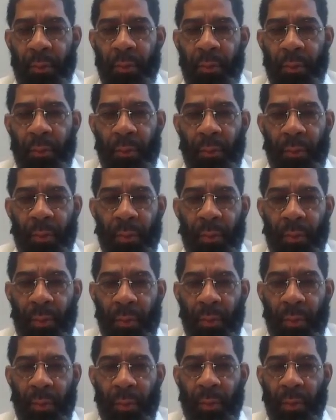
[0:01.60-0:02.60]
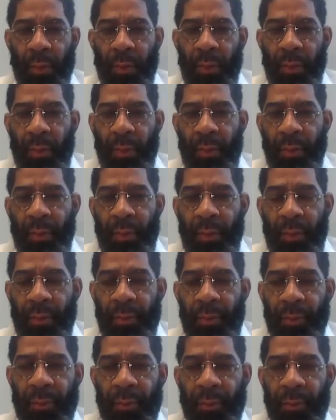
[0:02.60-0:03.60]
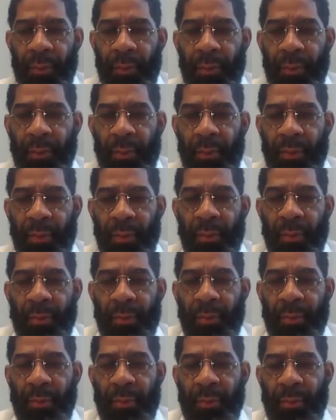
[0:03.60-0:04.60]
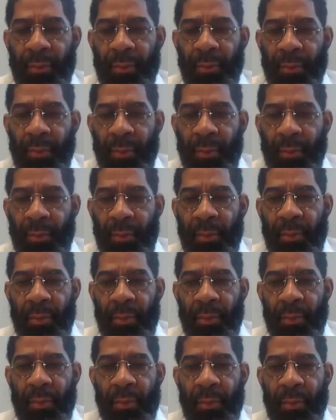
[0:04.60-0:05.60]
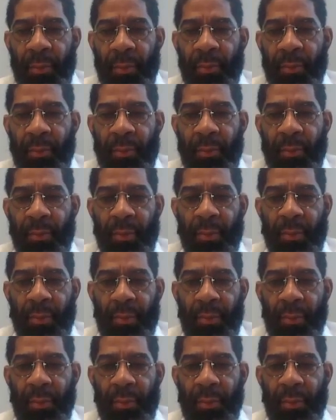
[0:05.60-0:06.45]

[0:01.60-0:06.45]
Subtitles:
(not speaking)